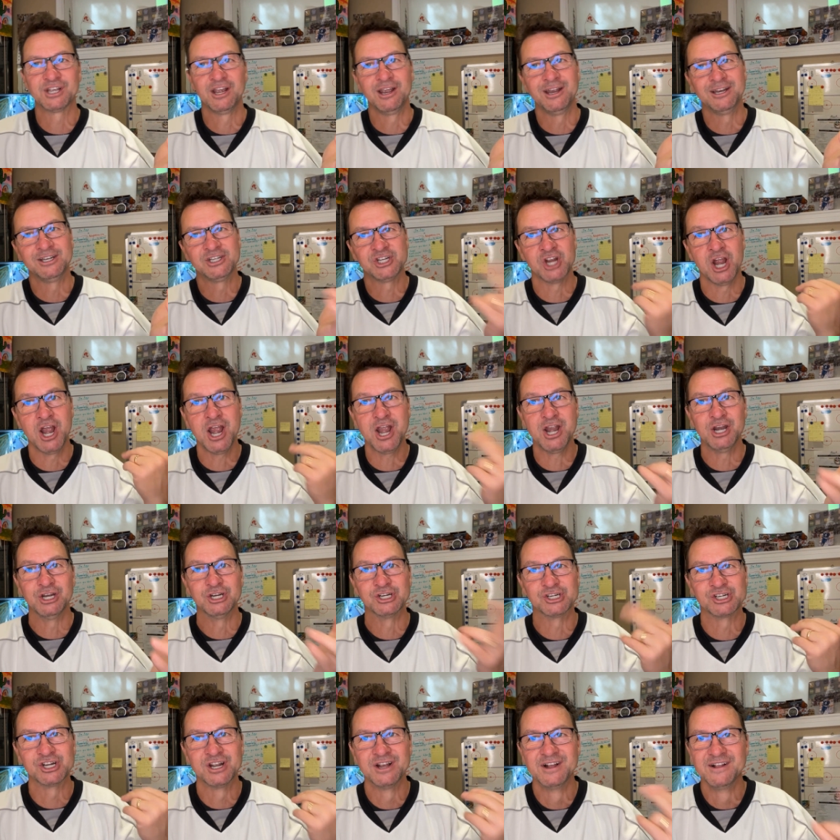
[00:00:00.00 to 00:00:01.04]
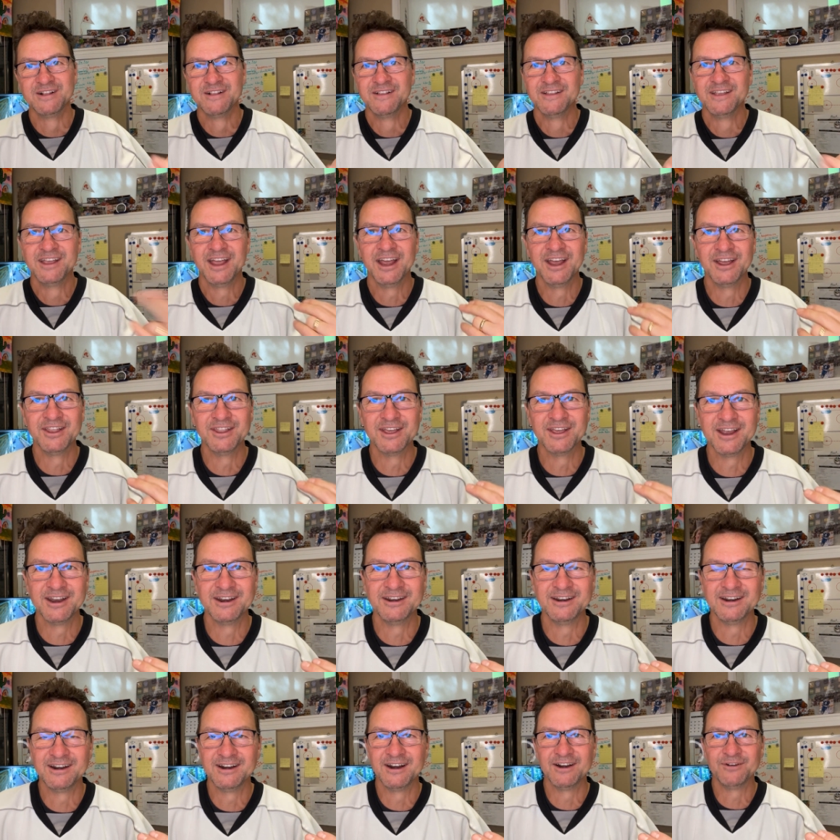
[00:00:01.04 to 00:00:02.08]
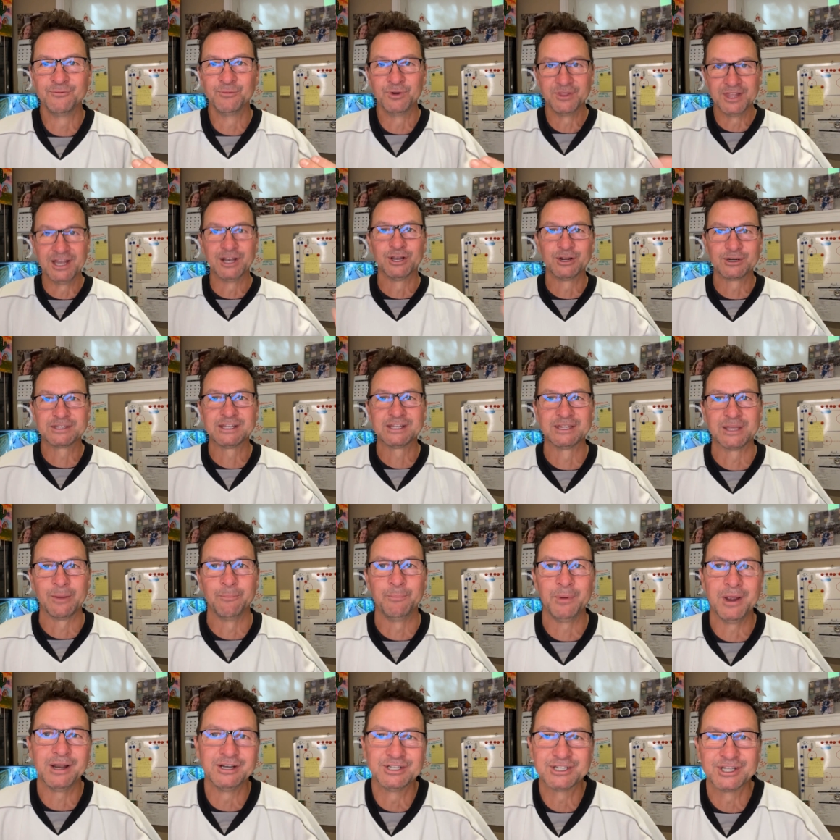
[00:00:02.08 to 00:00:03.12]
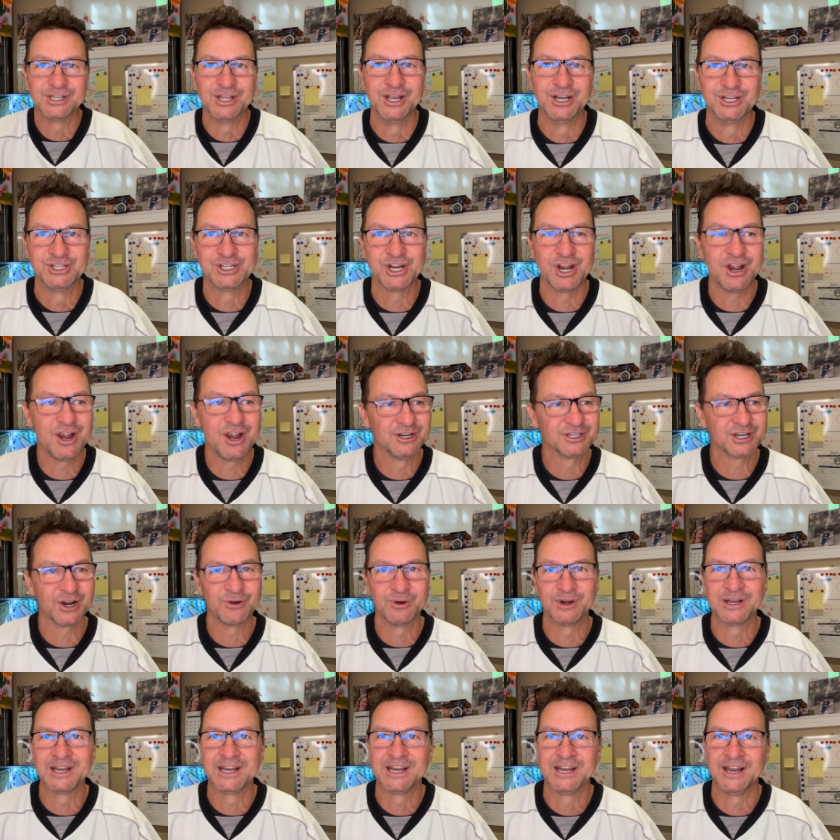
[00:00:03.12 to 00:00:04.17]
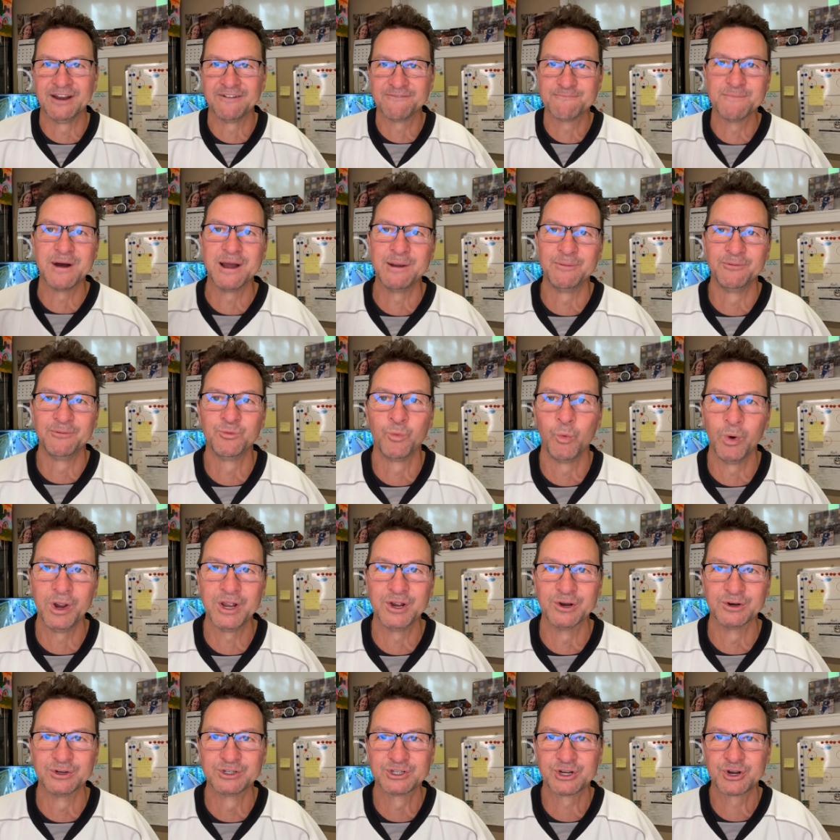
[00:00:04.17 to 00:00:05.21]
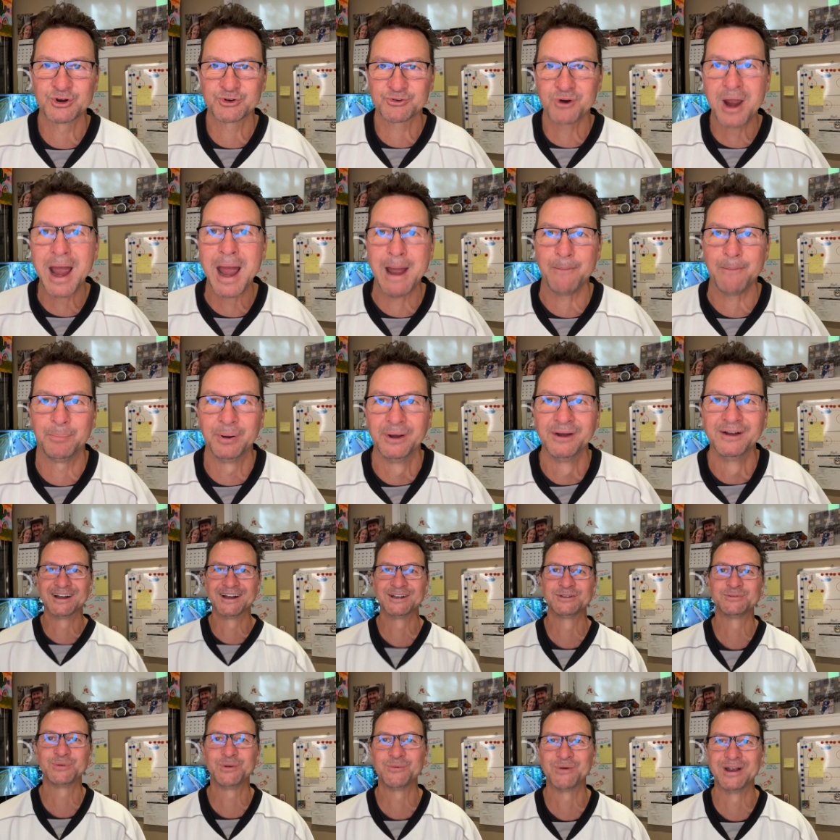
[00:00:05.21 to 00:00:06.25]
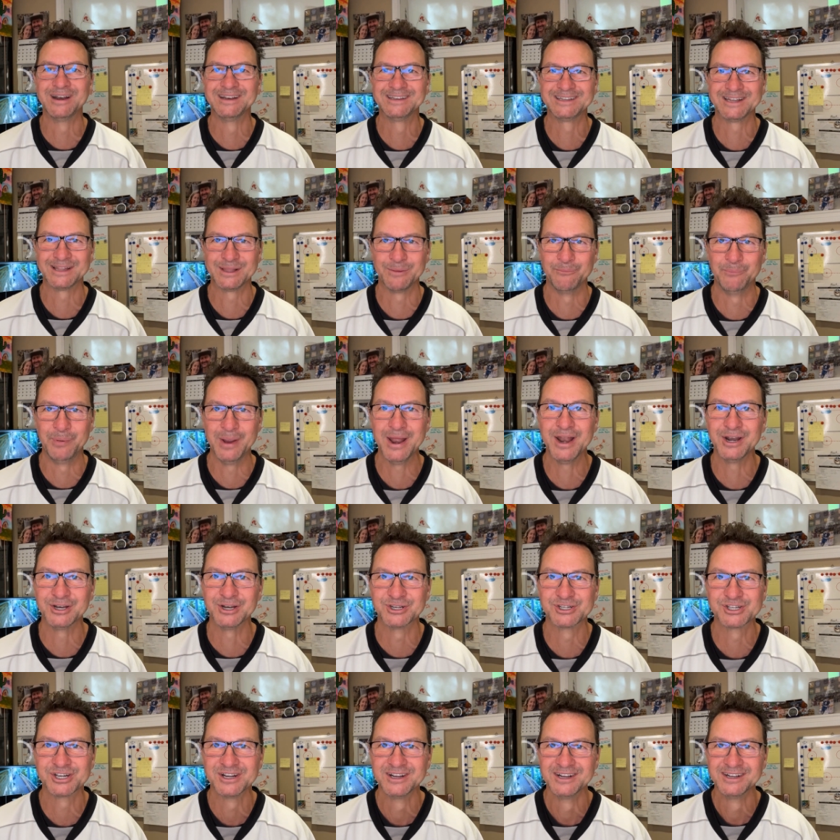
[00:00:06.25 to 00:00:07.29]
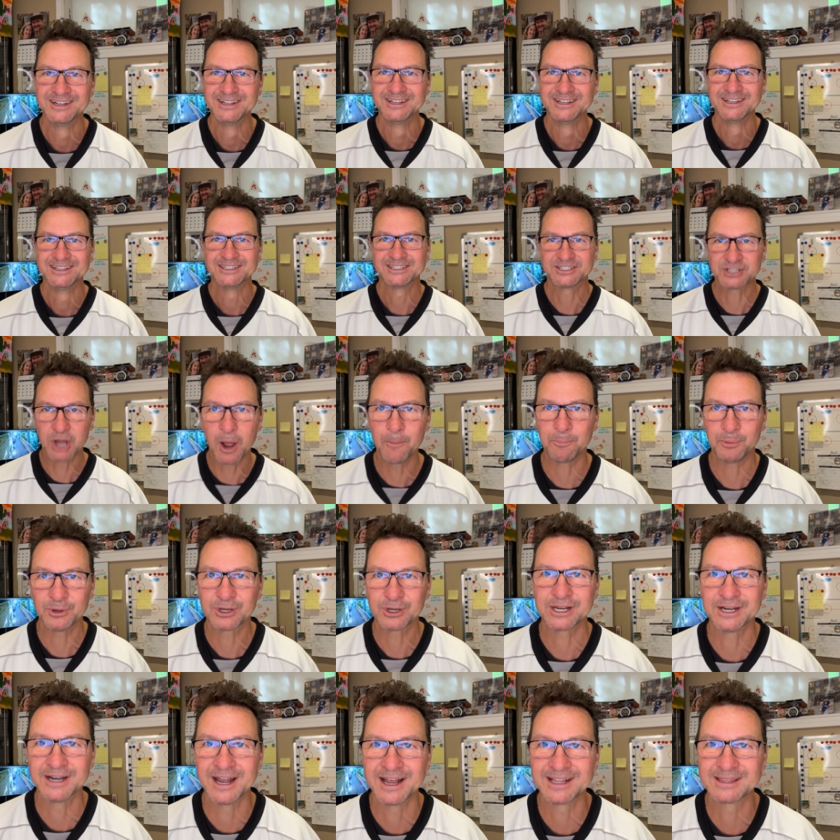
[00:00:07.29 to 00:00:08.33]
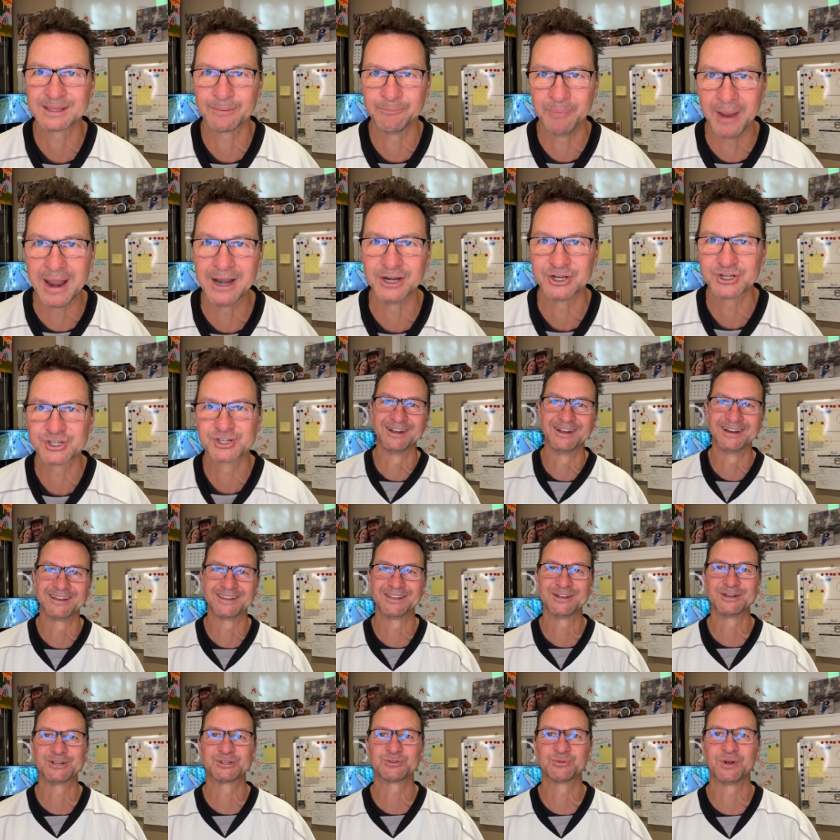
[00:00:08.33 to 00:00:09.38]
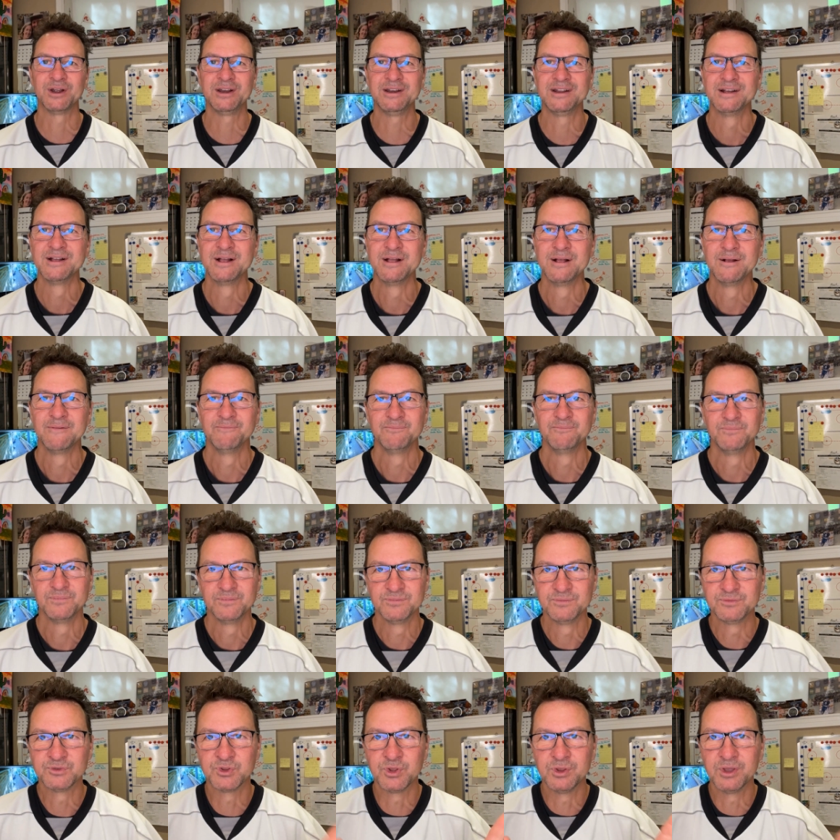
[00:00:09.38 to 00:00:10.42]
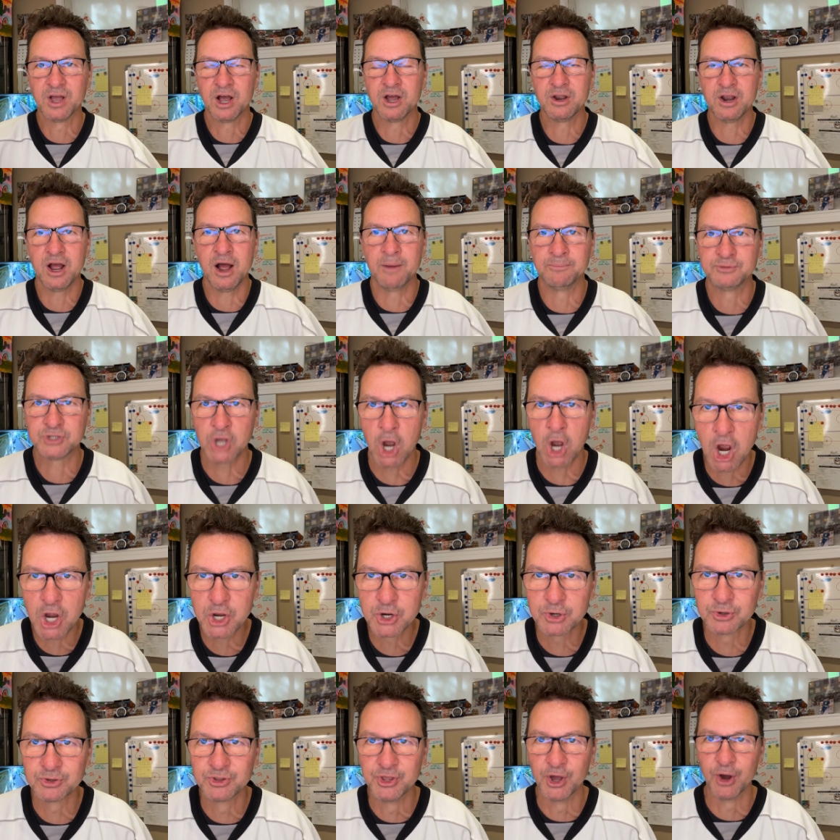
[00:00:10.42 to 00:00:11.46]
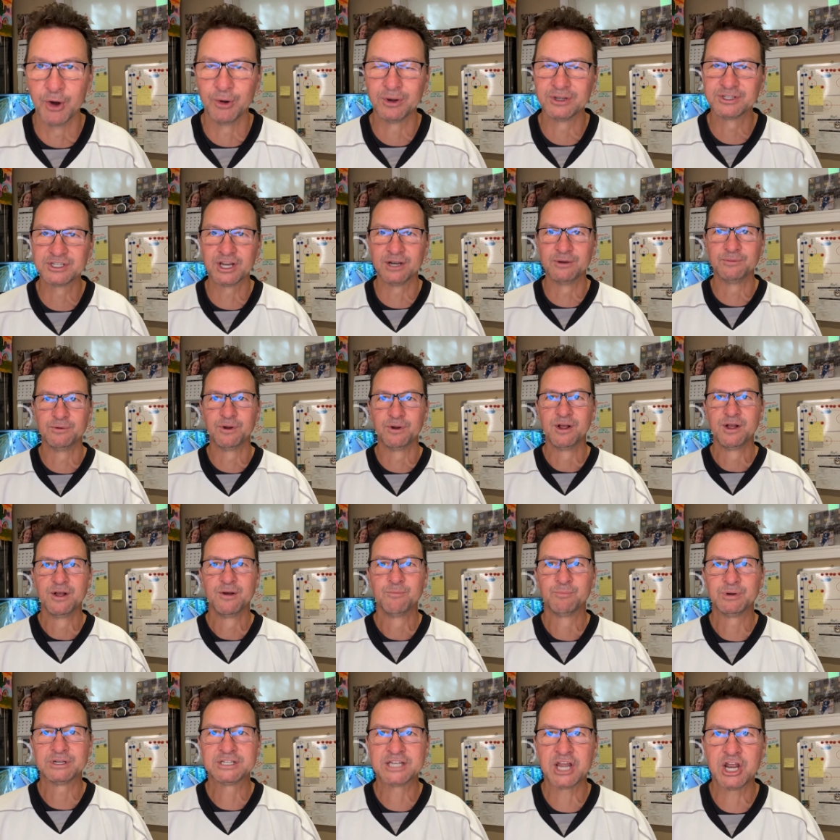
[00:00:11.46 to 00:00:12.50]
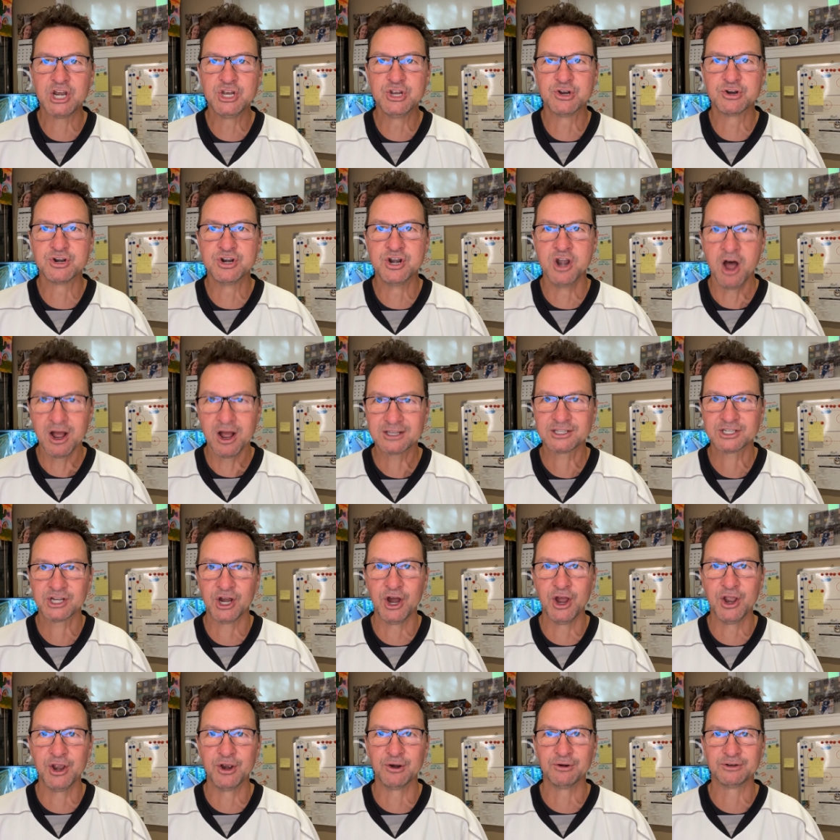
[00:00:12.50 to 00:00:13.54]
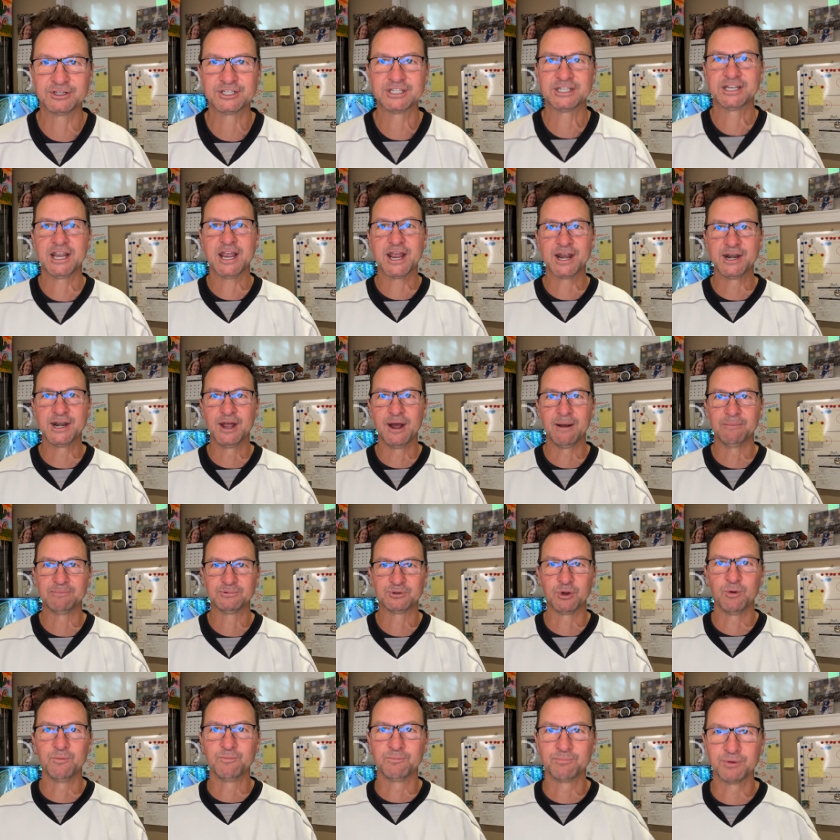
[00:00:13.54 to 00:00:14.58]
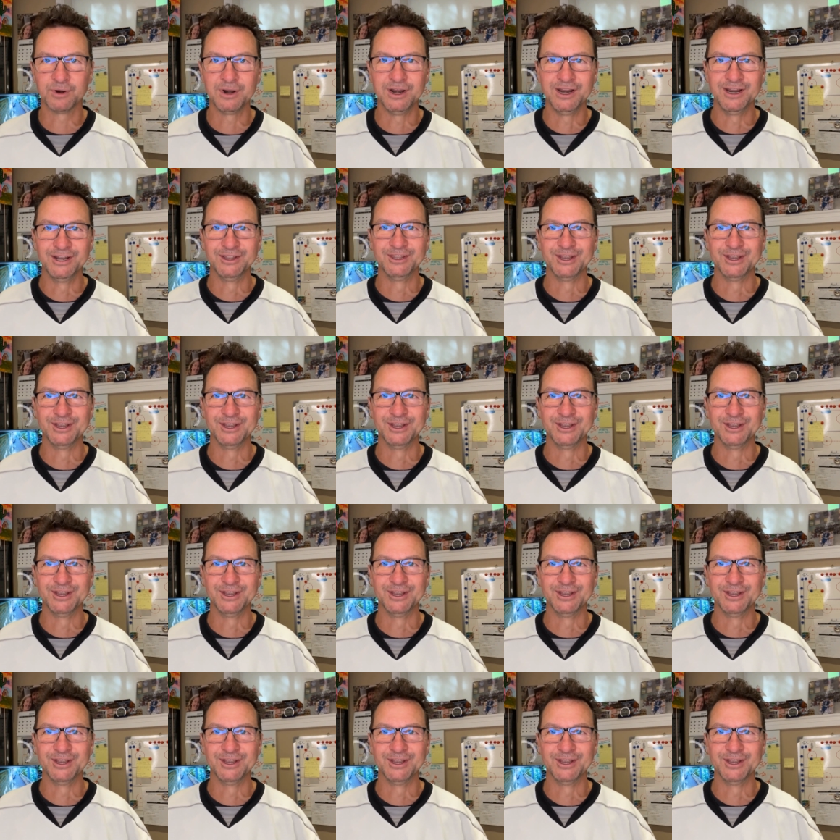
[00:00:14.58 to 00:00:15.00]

a change. And then when they looked at the bench and they changed, I would give my wingers crap as we went to the bench. And at the bench like this, right? I, I'm tired though. I said, pretend you're not tired. Stand up. Don't break.